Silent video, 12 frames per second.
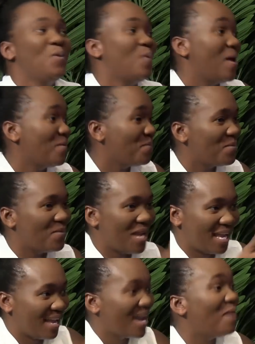
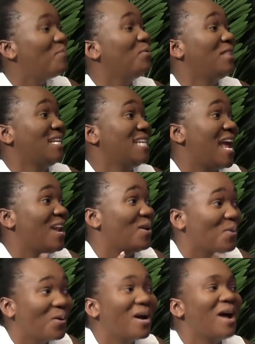a couple that I
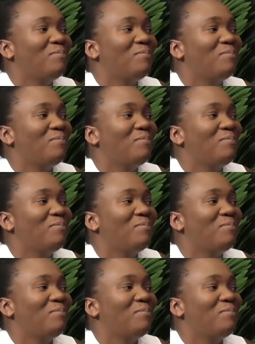look